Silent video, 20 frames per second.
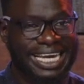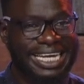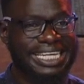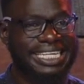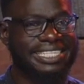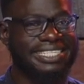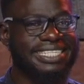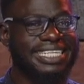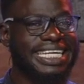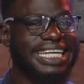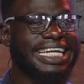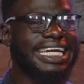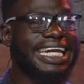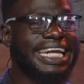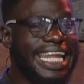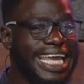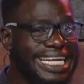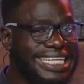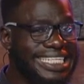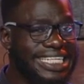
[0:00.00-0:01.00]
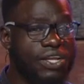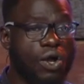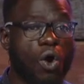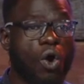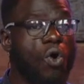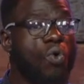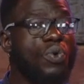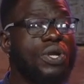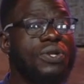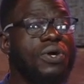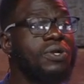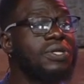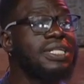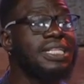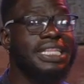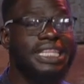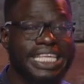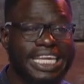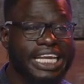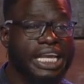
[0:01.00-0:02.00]
that is neglected, or we
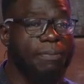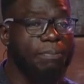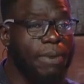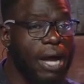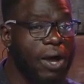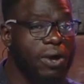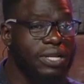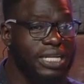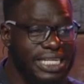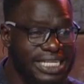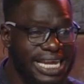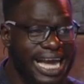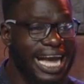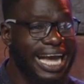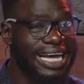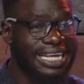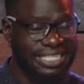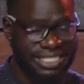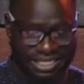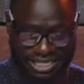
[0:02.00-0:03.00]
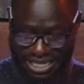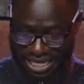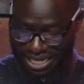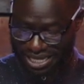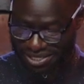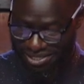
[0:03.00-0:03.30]
don't think about it as